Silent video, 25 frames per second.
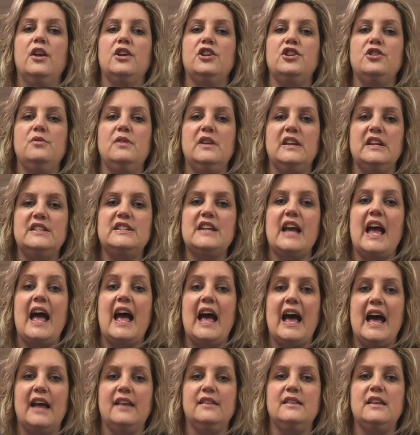you need to
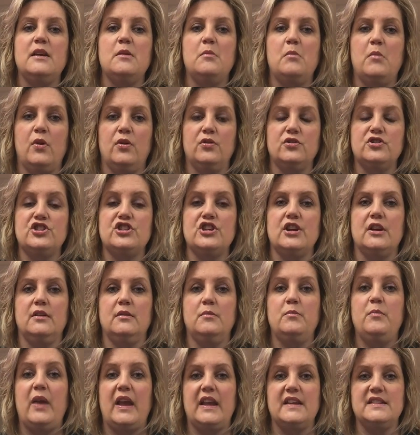add the emulsion
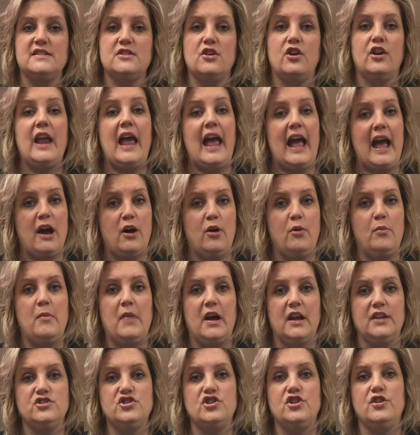based on how
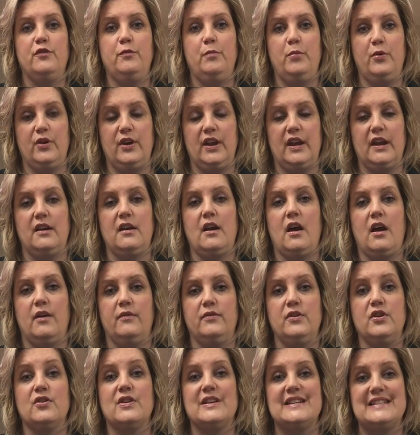much you've put in
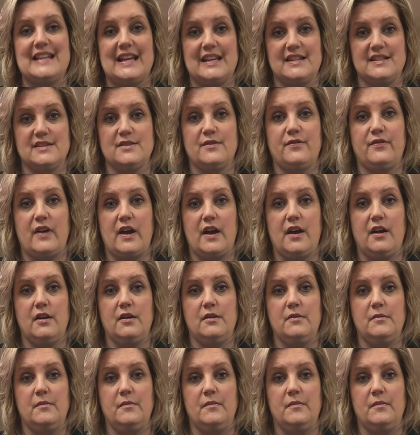of your intensifier.